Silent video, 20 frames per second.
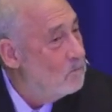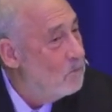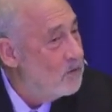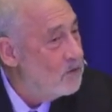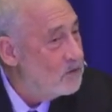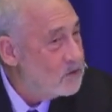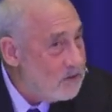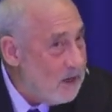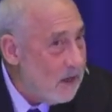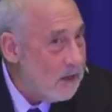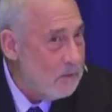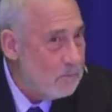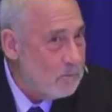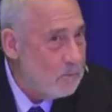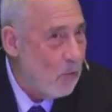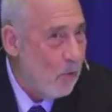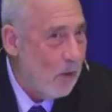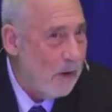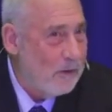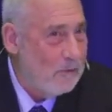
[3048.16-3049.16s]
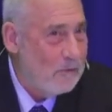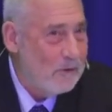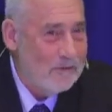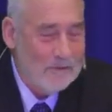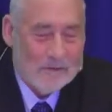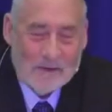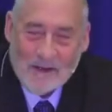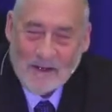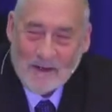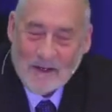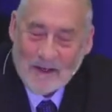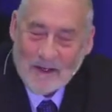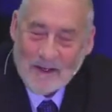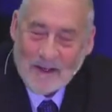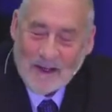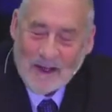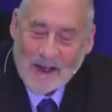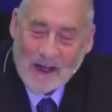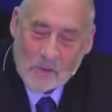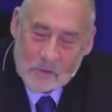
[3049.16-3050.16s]
But the second point
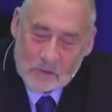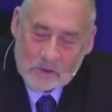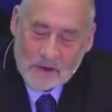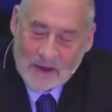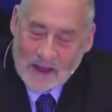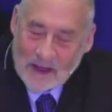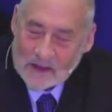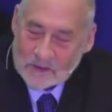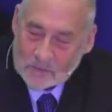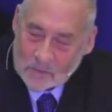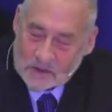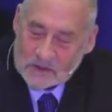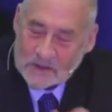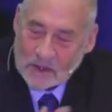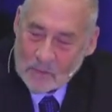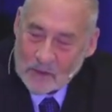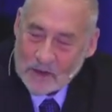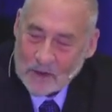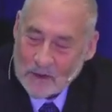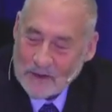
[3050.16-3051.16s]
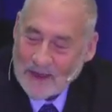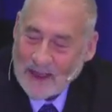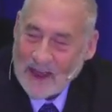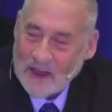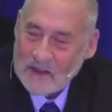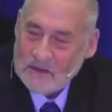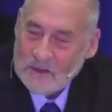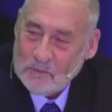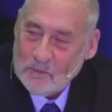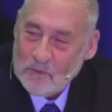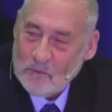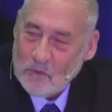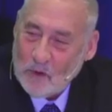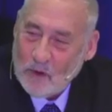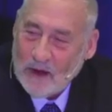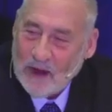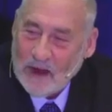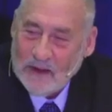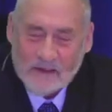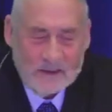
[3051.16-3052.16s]
uh, I was going to ask, but somebody asked it
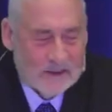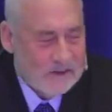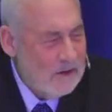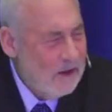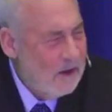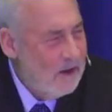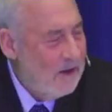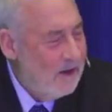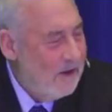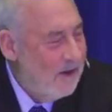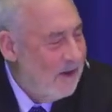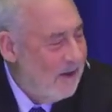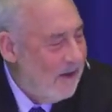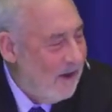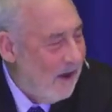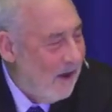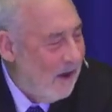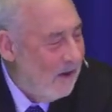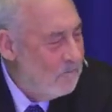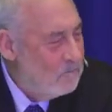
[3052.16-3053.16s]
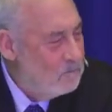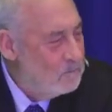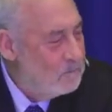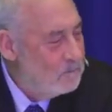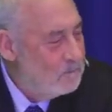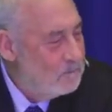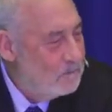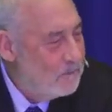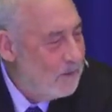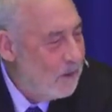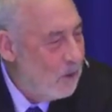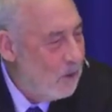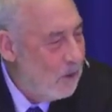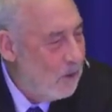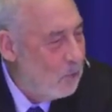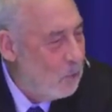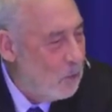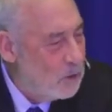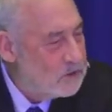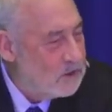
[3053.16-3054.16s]
before I did, uh,
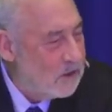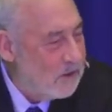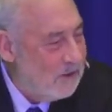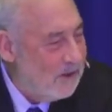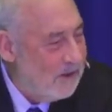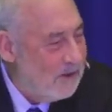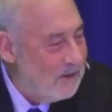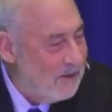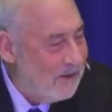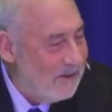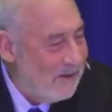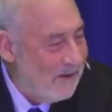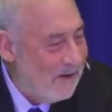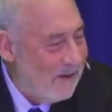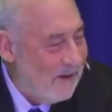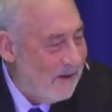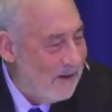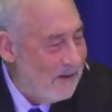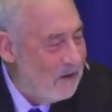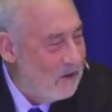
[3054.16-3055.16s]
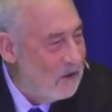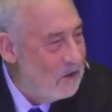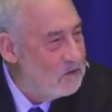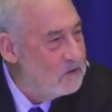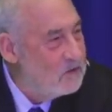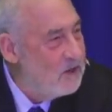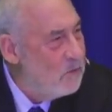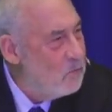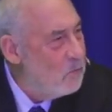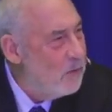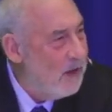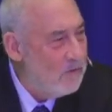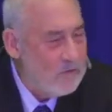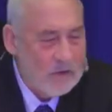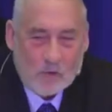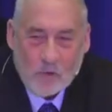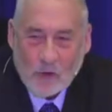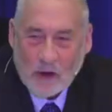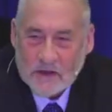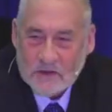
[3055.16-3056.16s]
quizzically, uh, didn't we
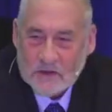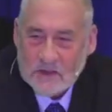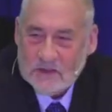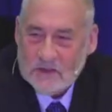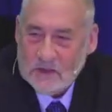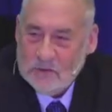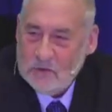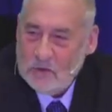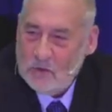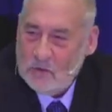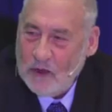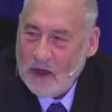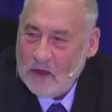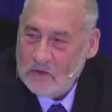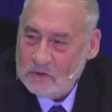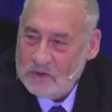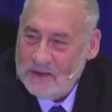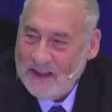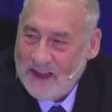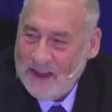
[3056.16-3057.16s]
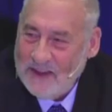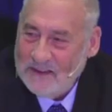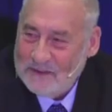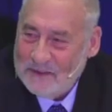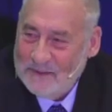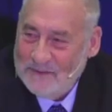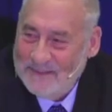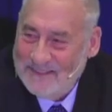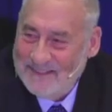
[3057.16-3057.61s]
have a crisis in 2008?